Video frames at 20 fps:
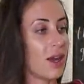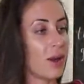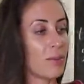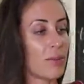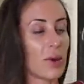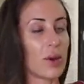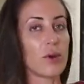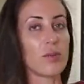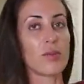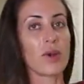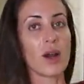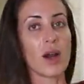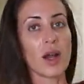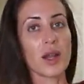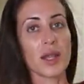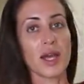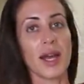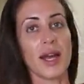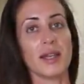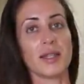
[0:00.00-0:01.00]
Bone
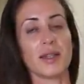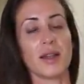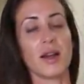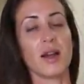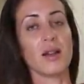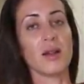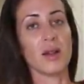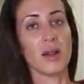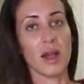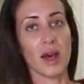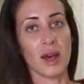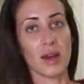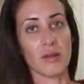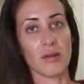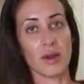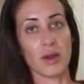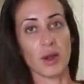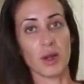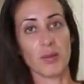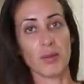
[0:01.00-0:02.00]
broth has a lot of
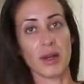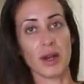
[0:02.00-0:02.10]
health